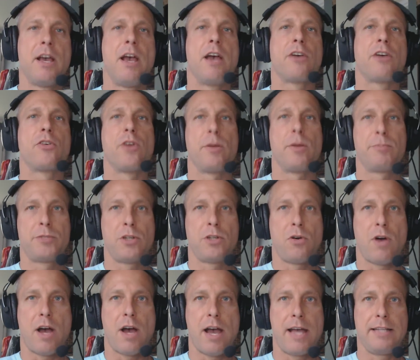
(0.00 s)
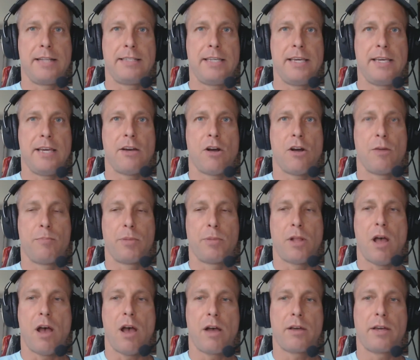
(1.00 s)
Crypto ID, our
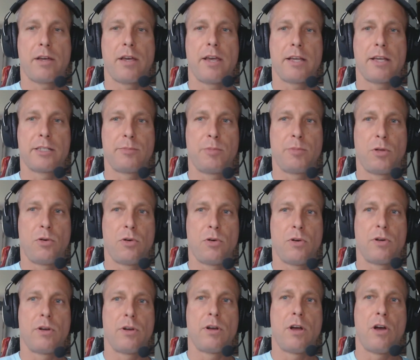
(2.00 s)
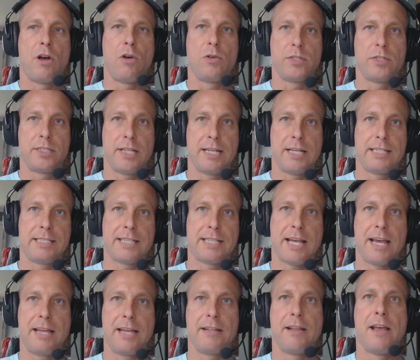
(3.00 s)
block explorer hosting
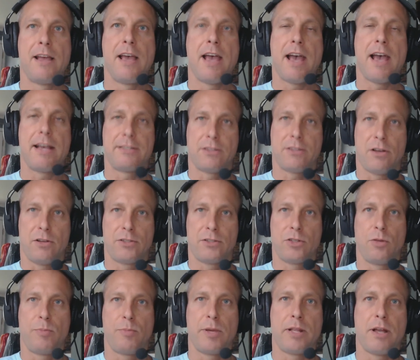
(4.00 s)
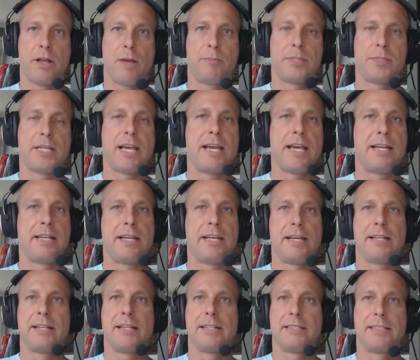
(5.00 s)
site, has also been
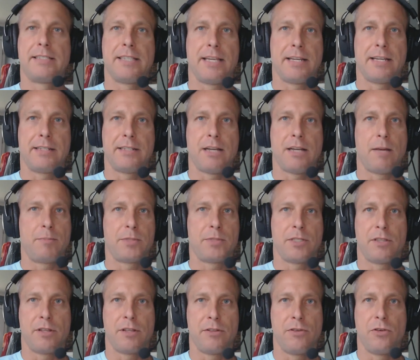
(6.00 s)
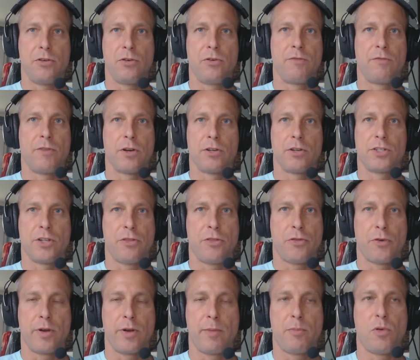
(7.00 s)
updated and synced up to the new version
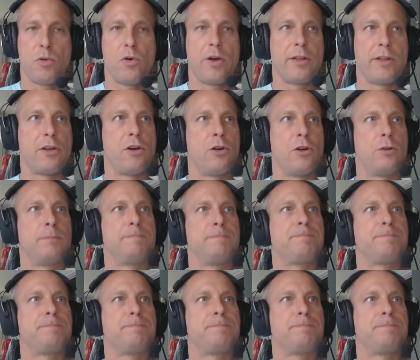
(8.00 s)
3.0.